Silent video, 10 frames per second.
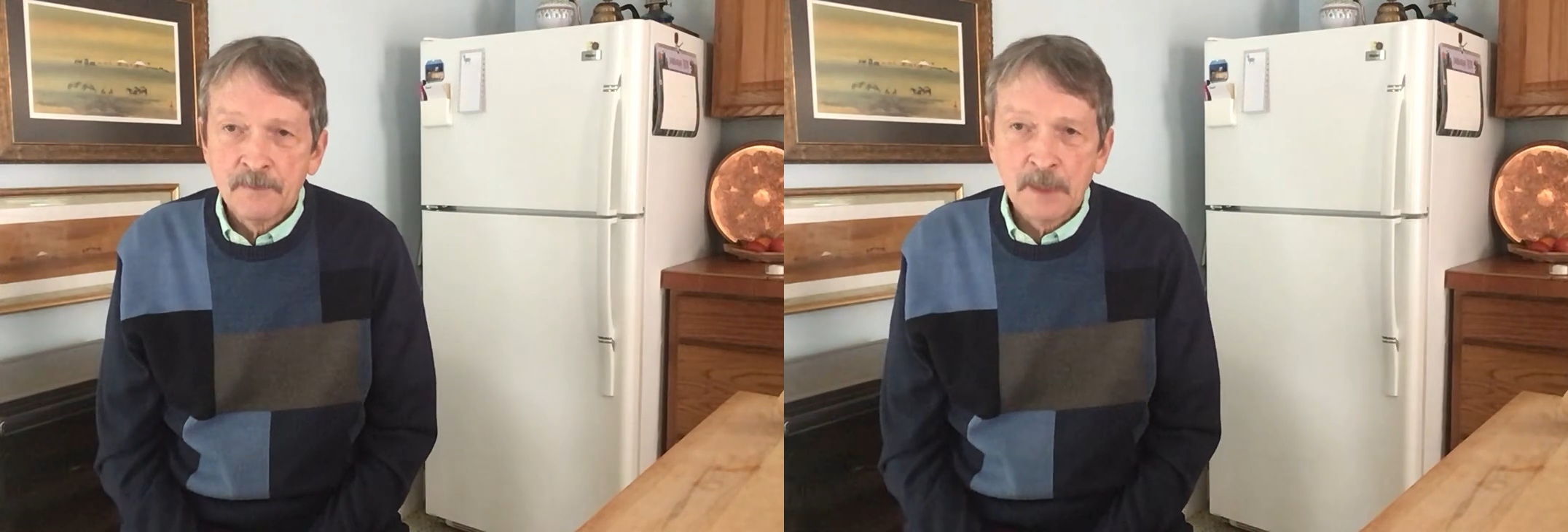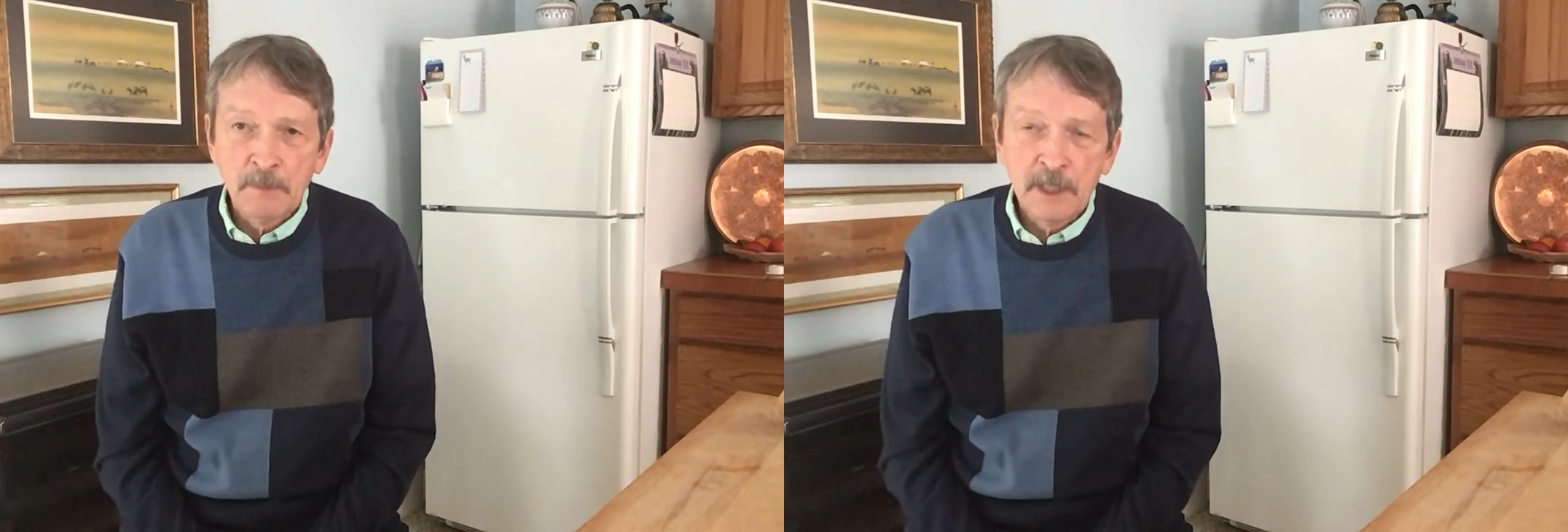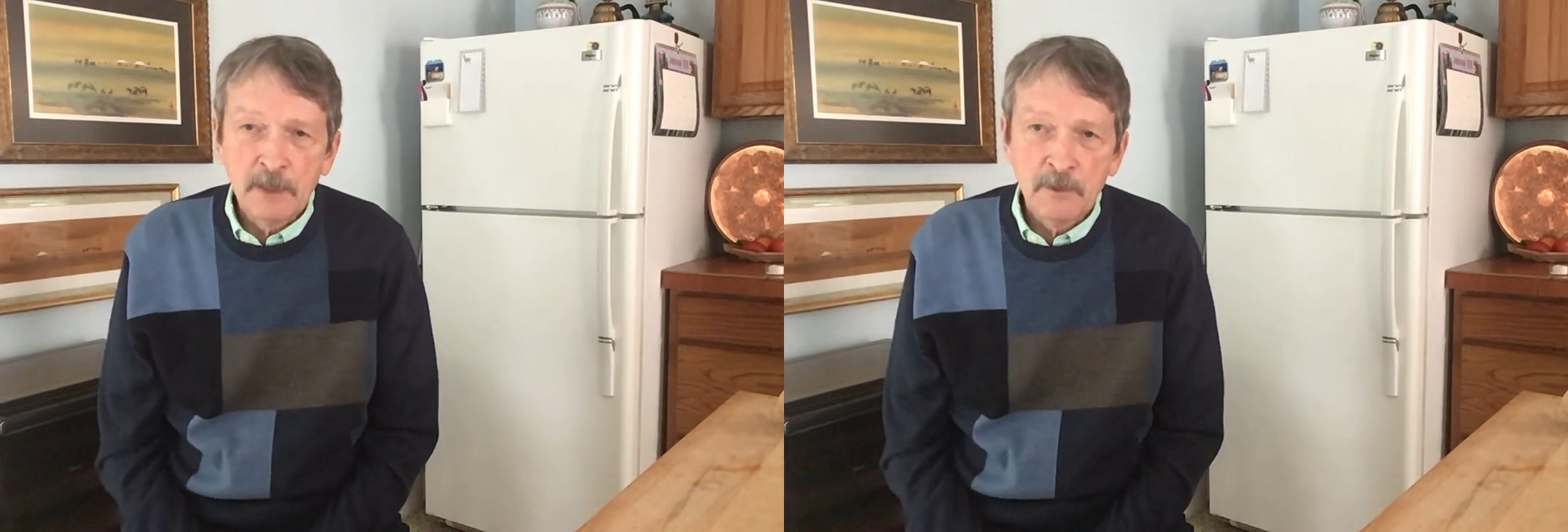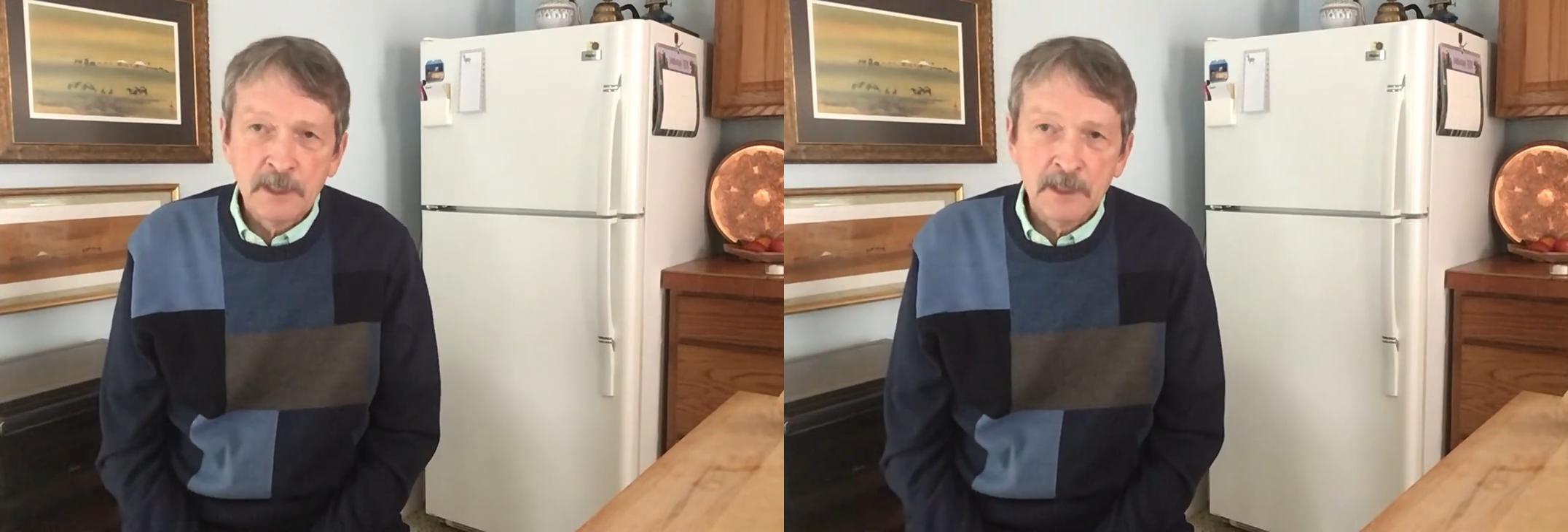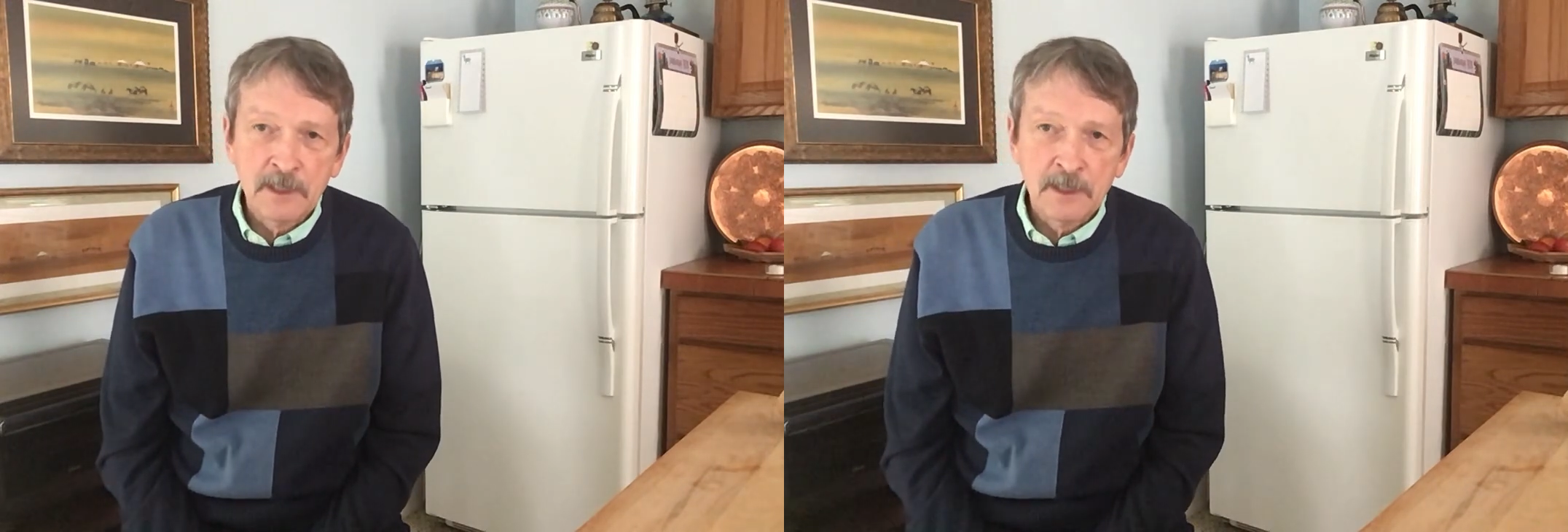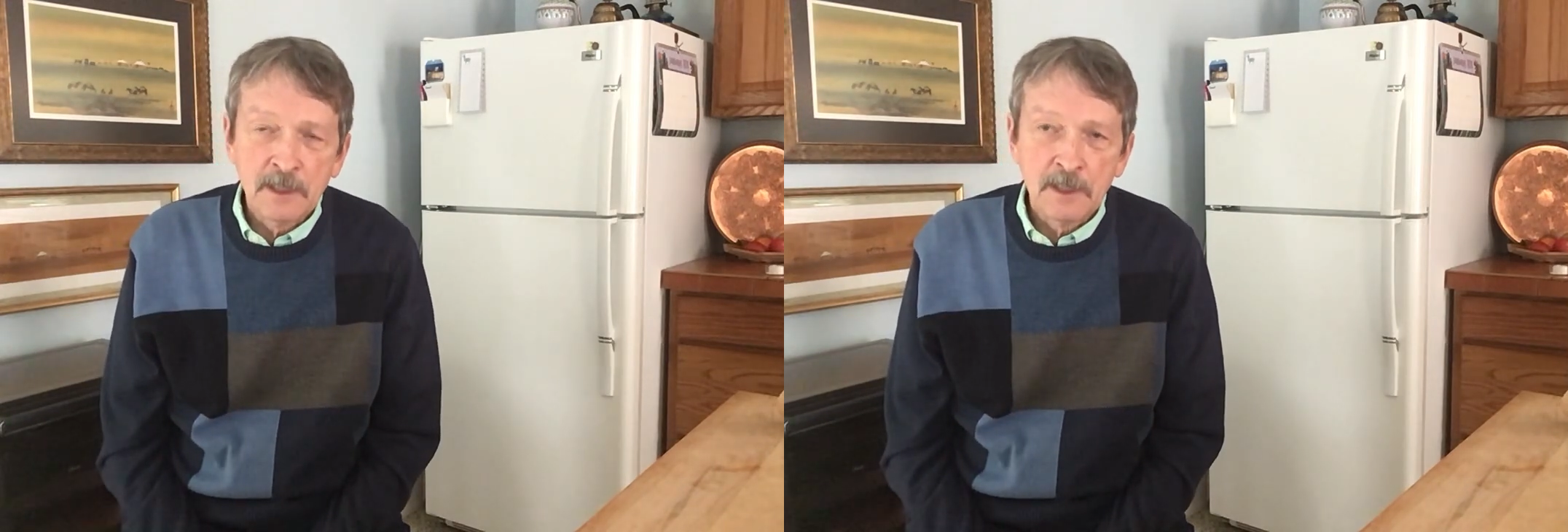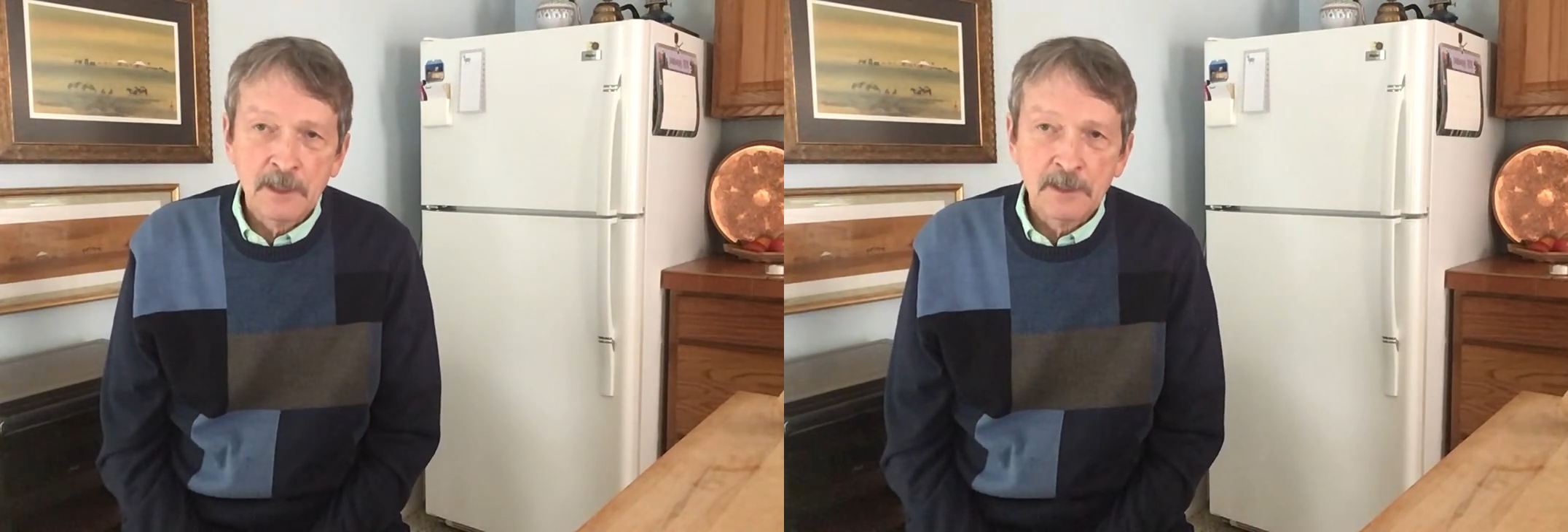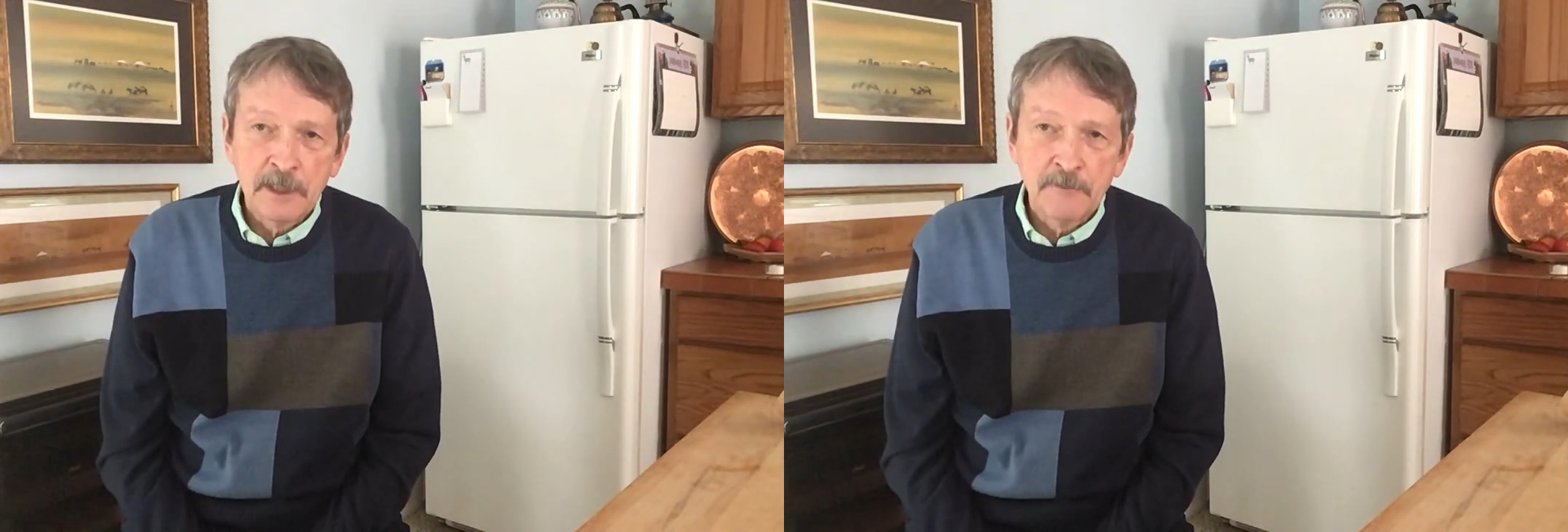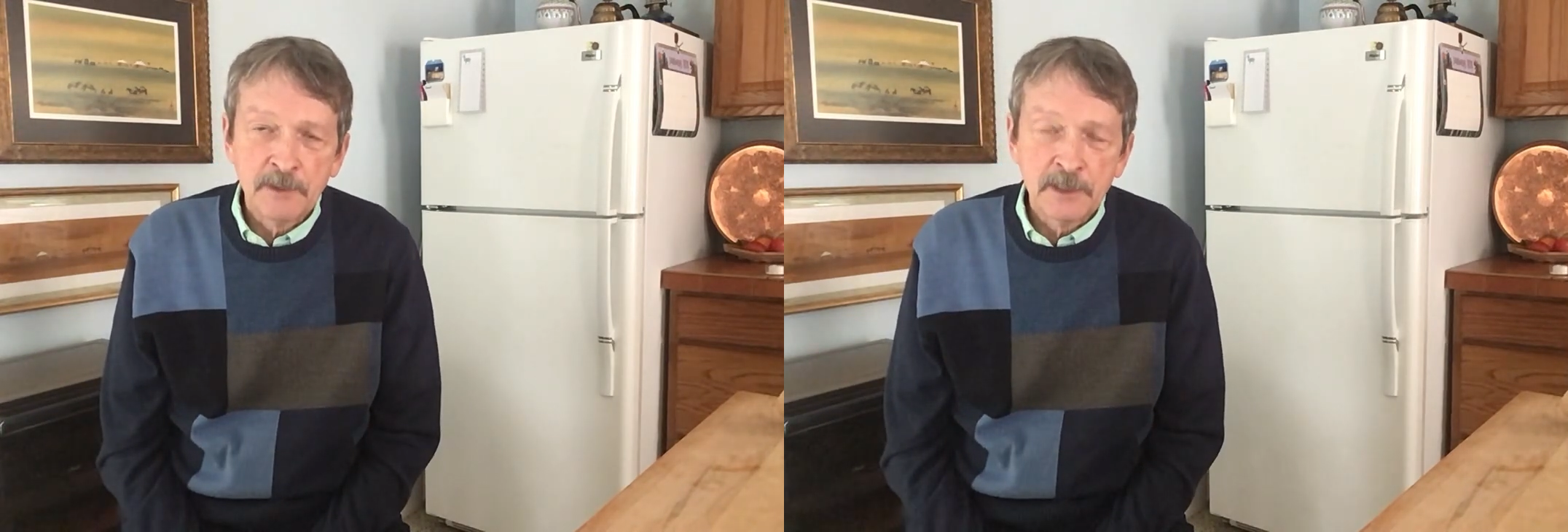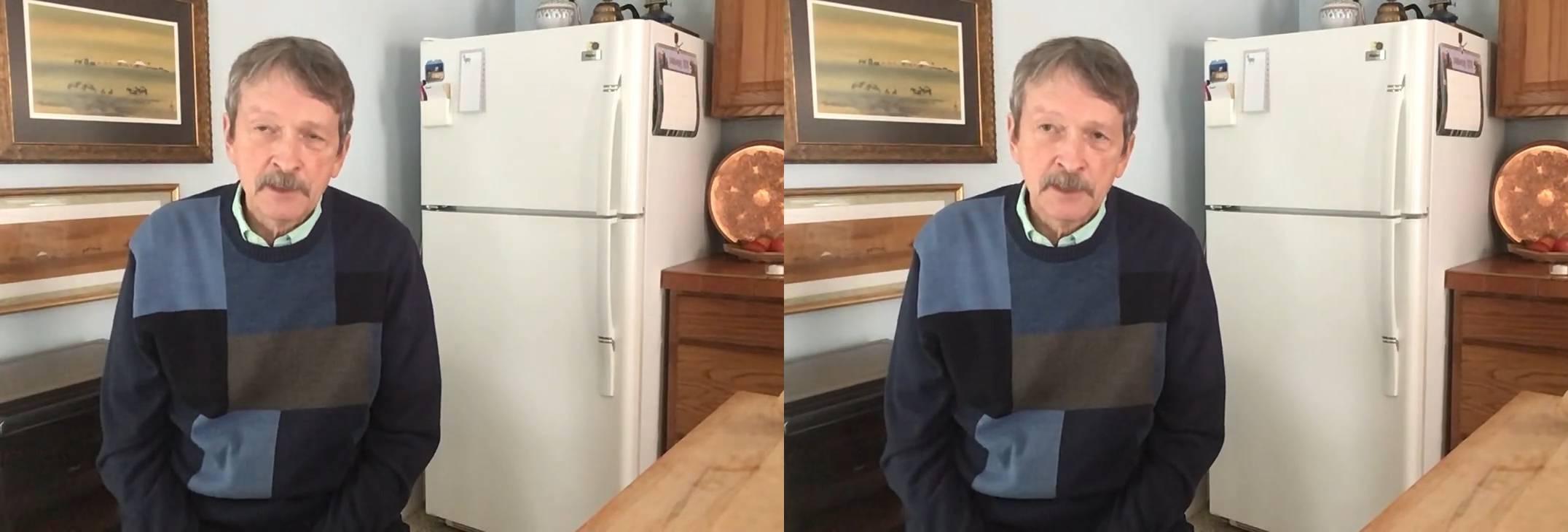And by the way, I never did